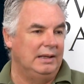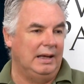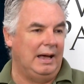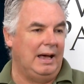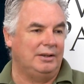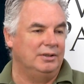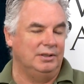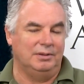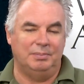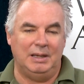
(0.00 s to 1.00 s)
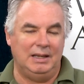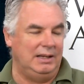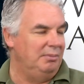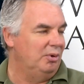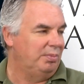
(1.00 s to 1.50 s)
I couldn't be
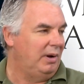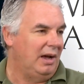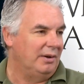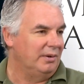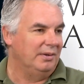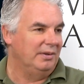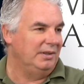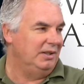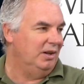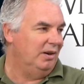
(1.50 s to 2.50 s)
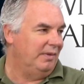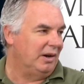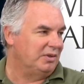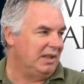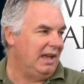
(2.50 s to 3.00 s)
any more prouder, you know, of
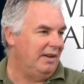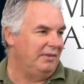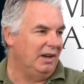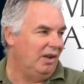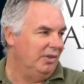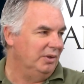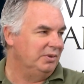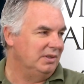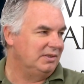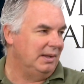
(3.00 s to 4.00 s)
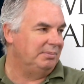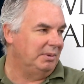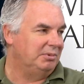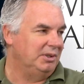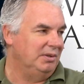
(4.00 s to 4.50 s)
our staff and all those that stepped
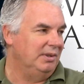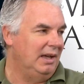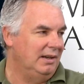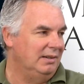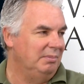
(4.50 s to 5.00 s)
up to do that.